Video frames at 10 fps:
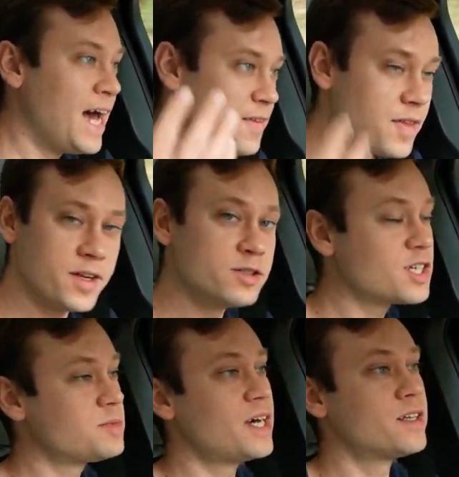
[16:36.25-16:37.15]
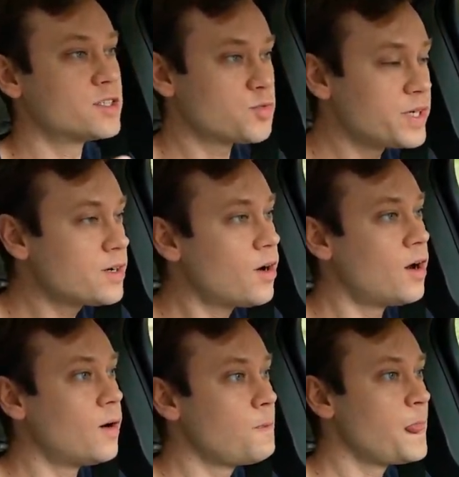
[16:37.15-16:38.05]
and then the news comes out of this
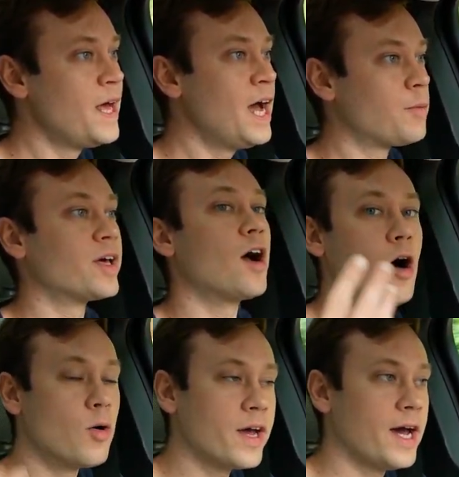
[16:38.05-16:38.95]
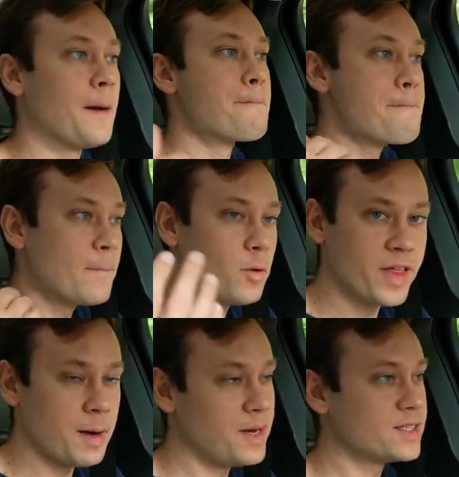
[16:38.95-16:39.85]
recall, and we're like, okay, well
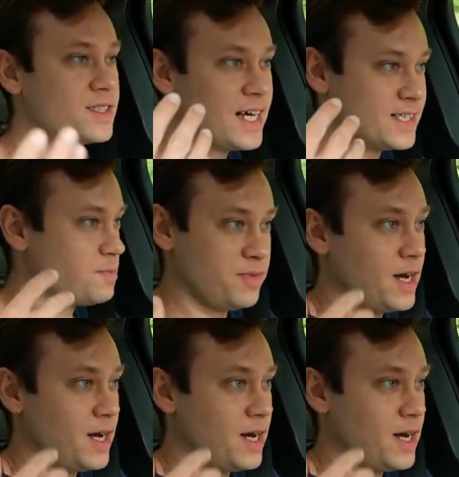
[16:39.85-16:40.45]
that makes sense.